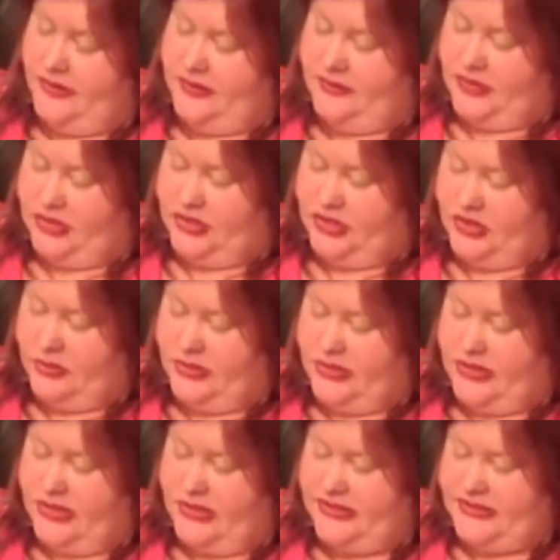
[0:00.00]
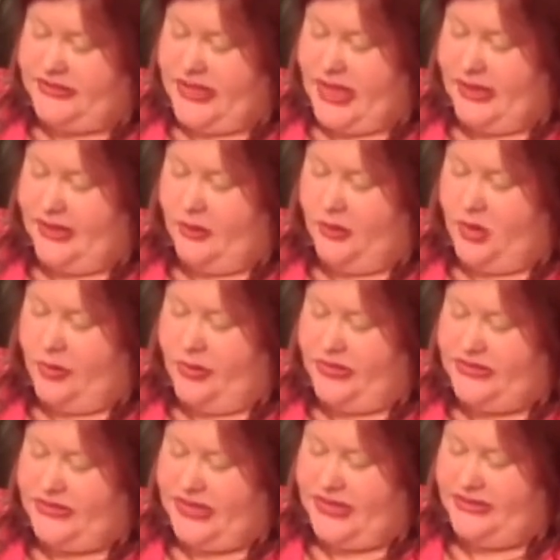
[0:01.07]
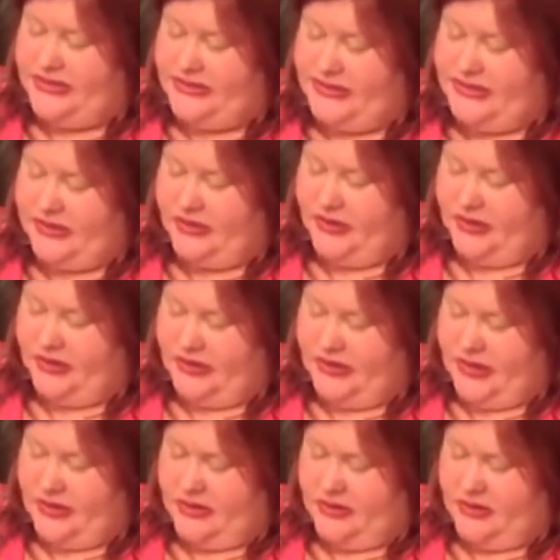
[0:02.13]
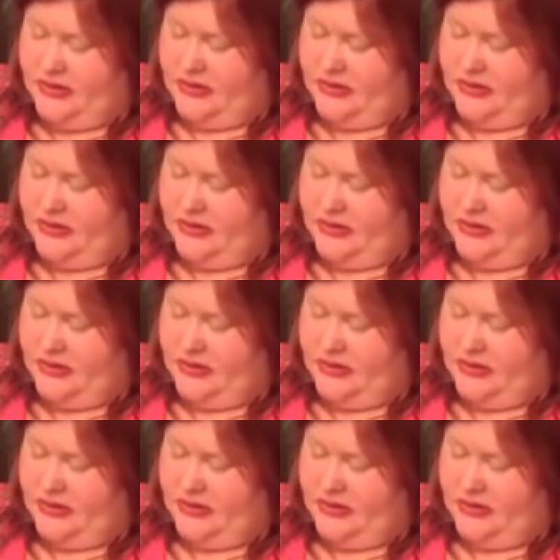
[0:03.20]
if she disturbed the thing in the sack, it would open its eyes and see her, and then...